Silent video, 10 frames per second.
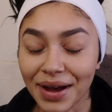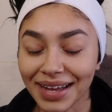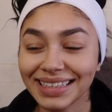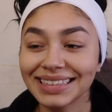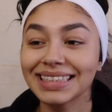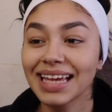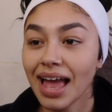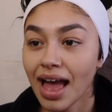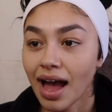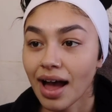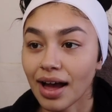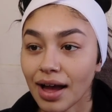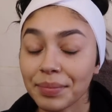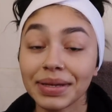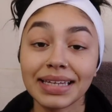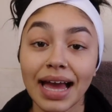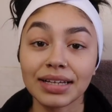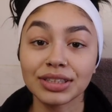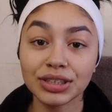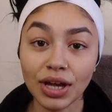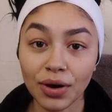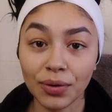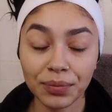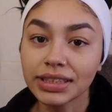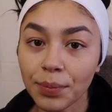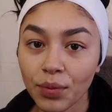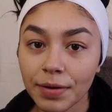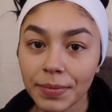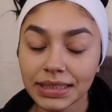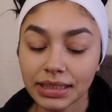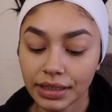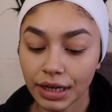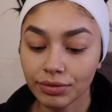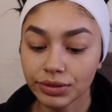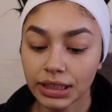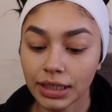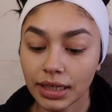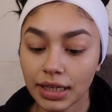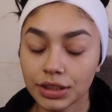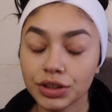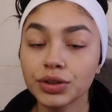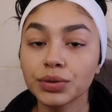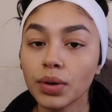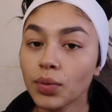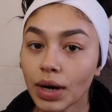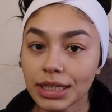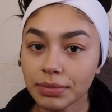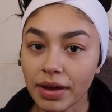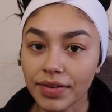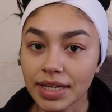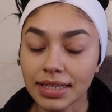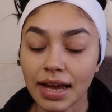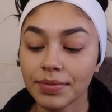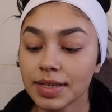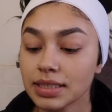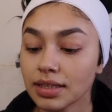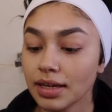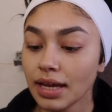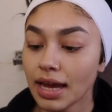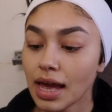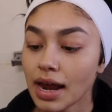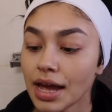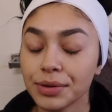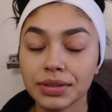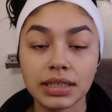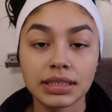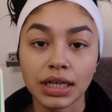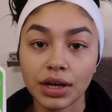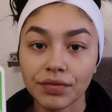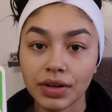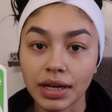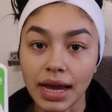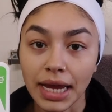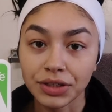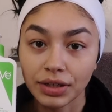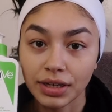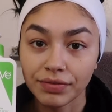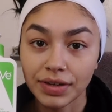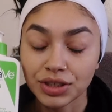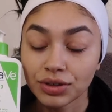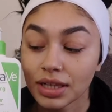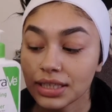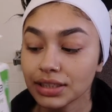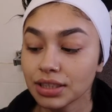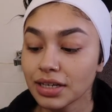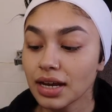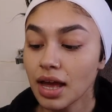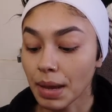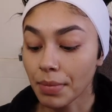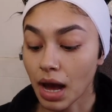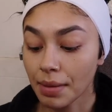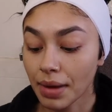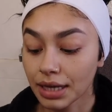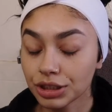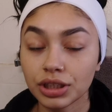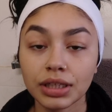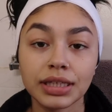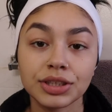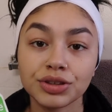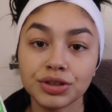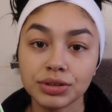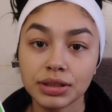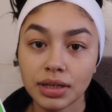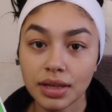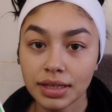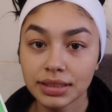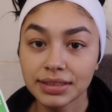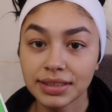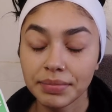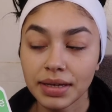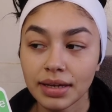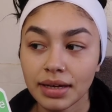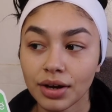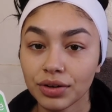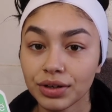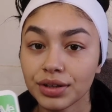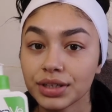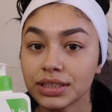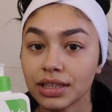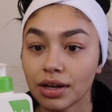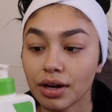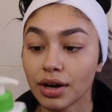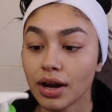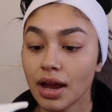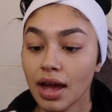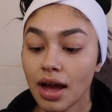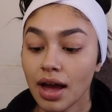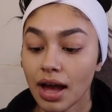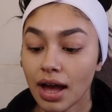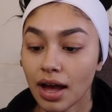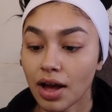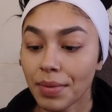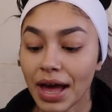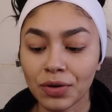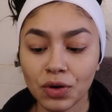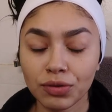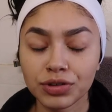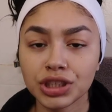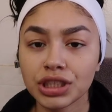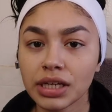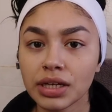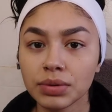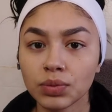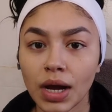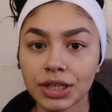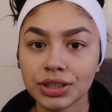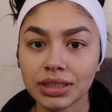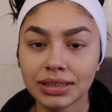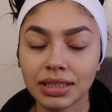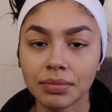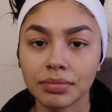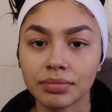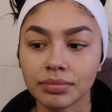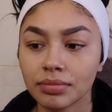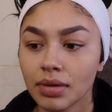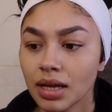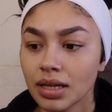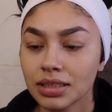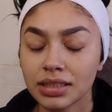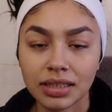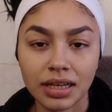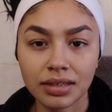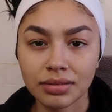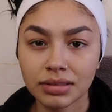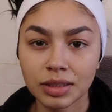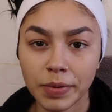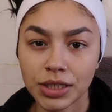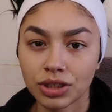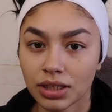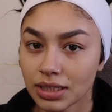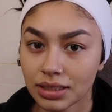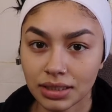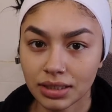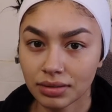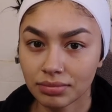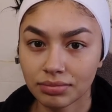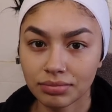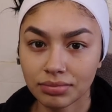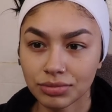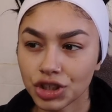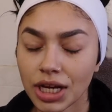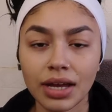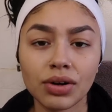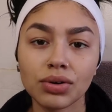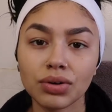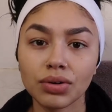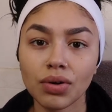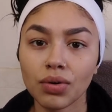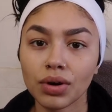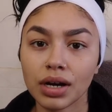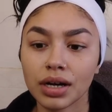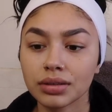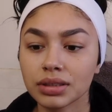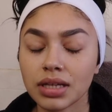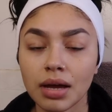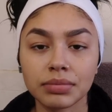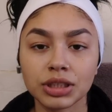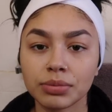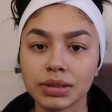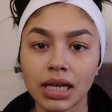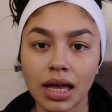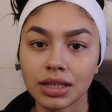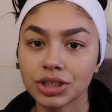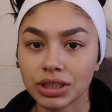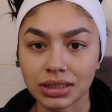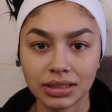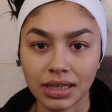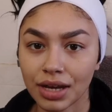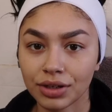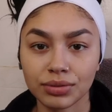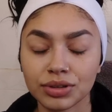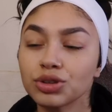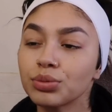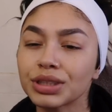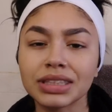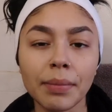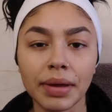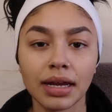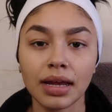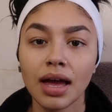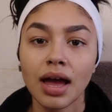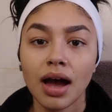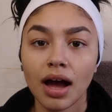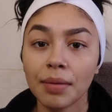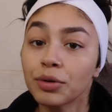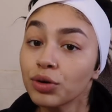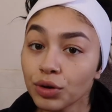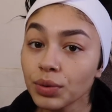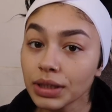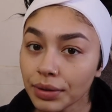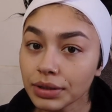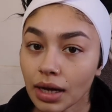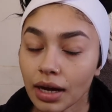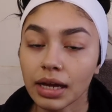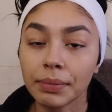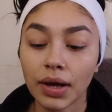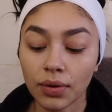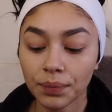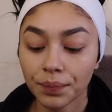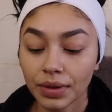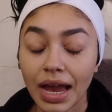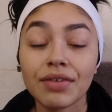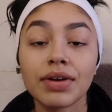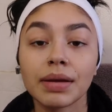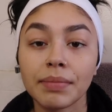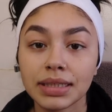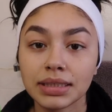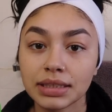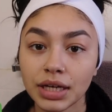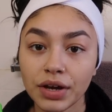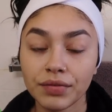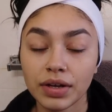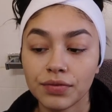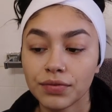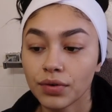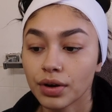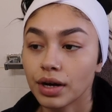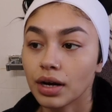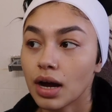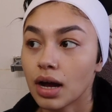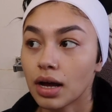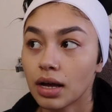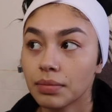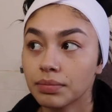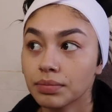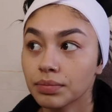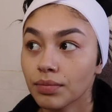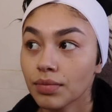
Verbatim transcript: but um, yeah so step one of my skincare routine is to wash my face obviously and I use the CeraVe hydrating facial cleanser. My mom actually introduced this to me earlier this year um, I don't know if she was watching some skin specialist channel or some dermatologist on YouTube or somebody um, who knew what they were talking about had recommended CeraVe for um,